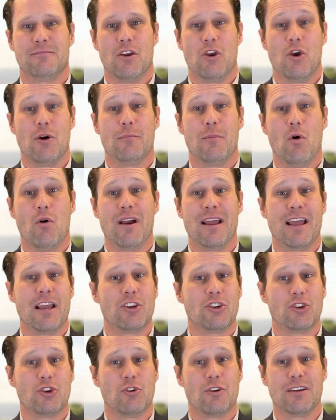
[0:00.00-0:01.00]
Good morning,
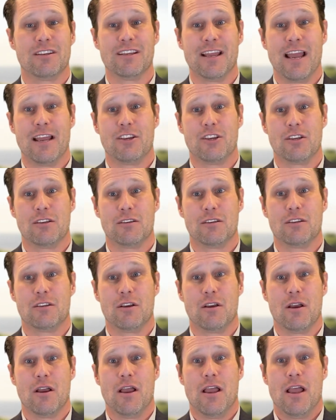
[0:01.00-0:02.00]
insurance agents.
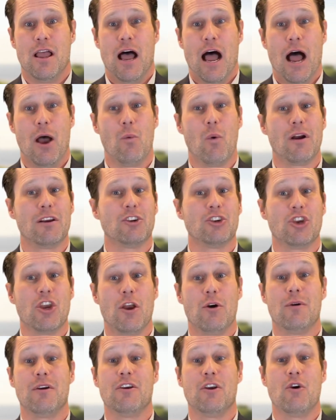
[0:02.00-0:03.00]
I want to
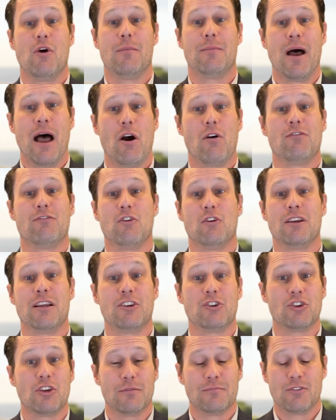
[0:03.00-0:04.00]
share with you a powerful
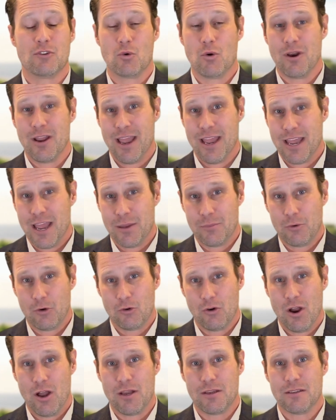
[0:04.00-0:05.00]
leadership story I came
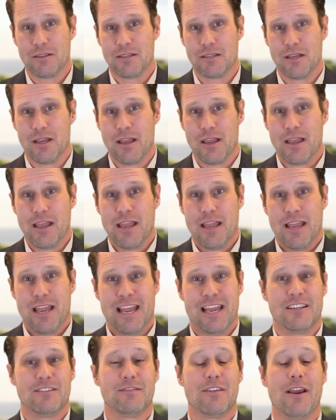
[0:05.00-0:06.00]
across.
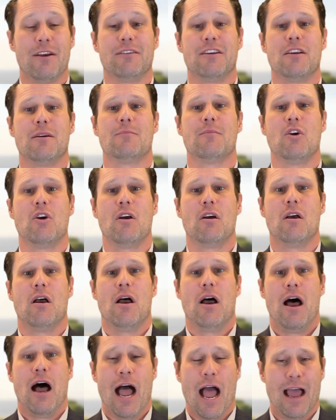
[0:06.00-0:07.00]
It's found in the book
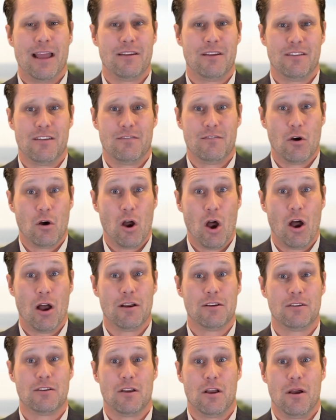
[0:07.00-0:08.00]
Island of the
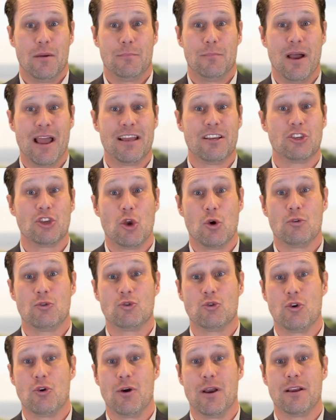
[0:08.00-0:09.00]
Lost by Joan
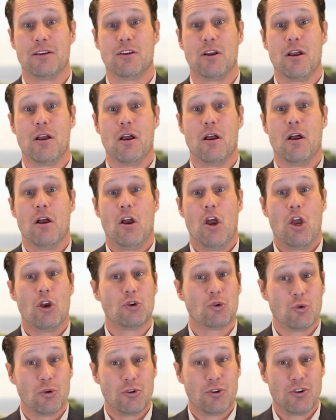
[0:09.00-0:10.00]
Druitt, a
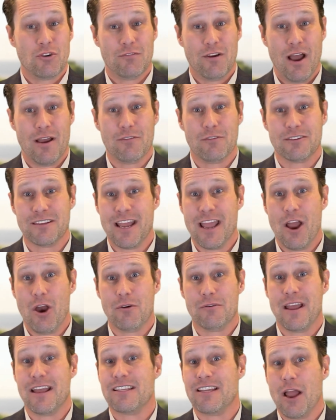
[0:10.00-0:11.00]
true survival
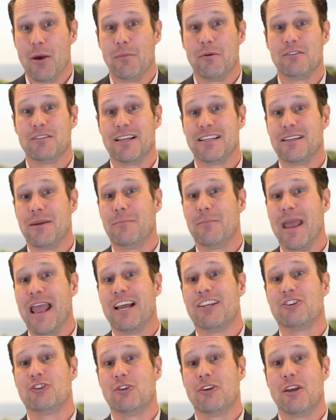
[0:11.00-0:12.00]
tale that doubles as a
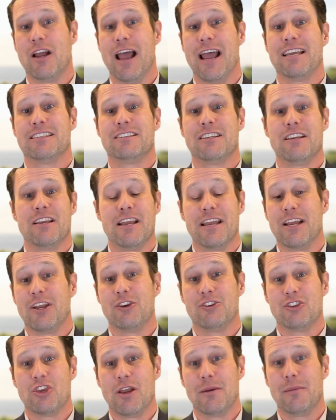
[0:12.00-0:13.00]
masterclass in
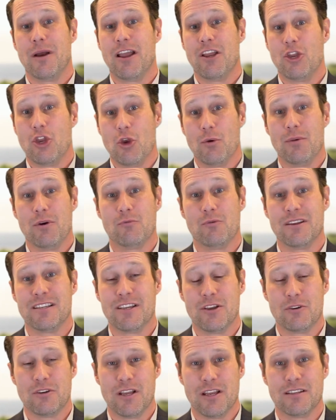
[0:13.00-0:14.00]
leadership and human
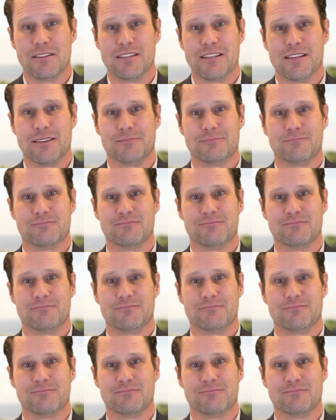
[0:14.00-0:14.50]
resilience.